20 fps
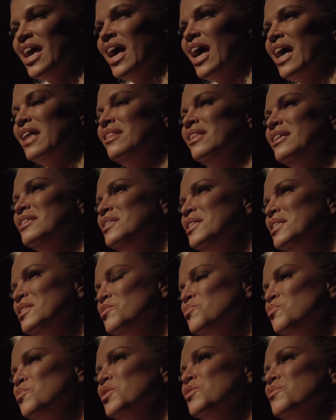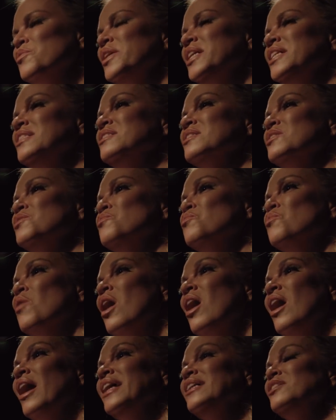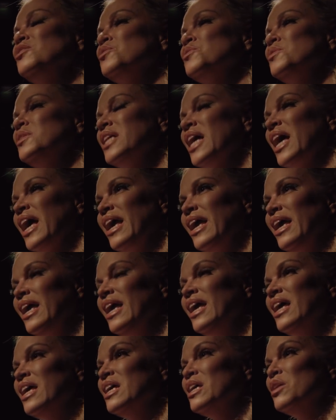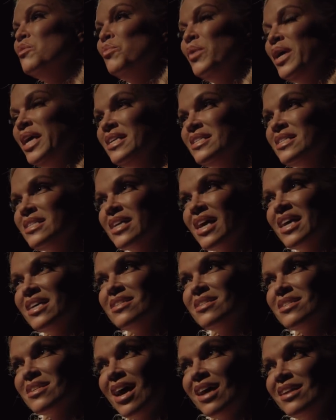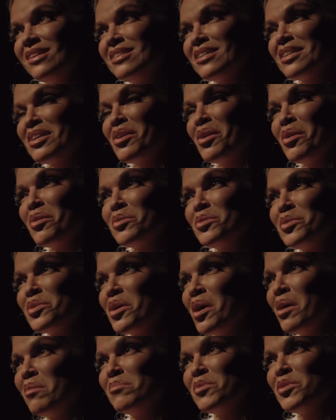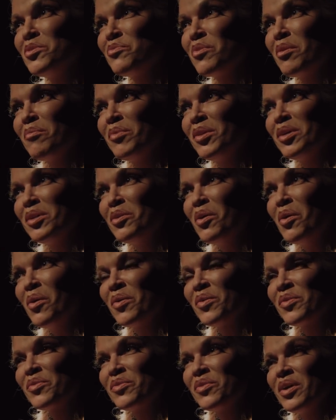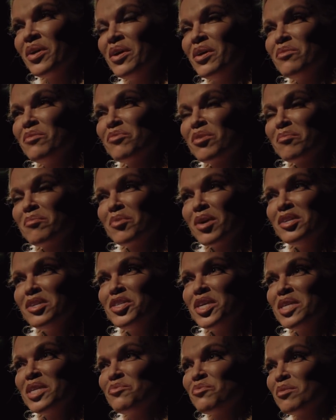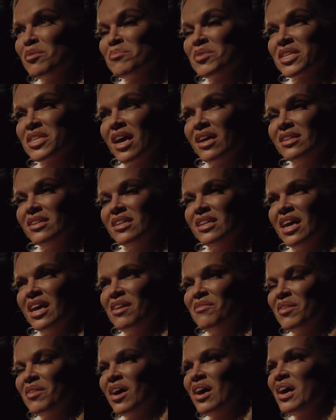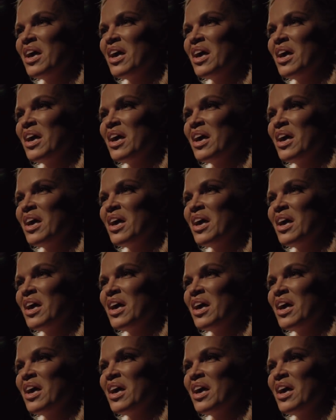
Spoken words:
And this is the reason why today we say Santa Claus comes from the north, from Russia and from Scandinavia.